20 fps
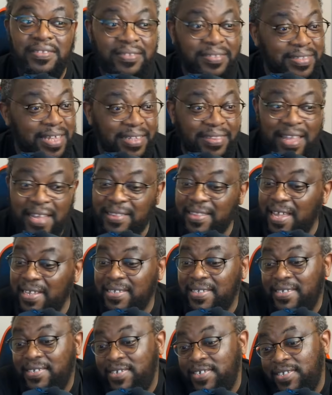
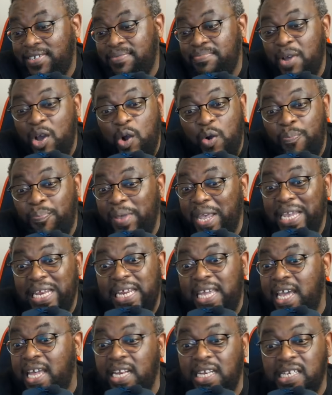That's just my
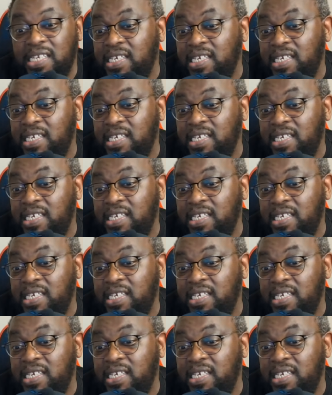opinion.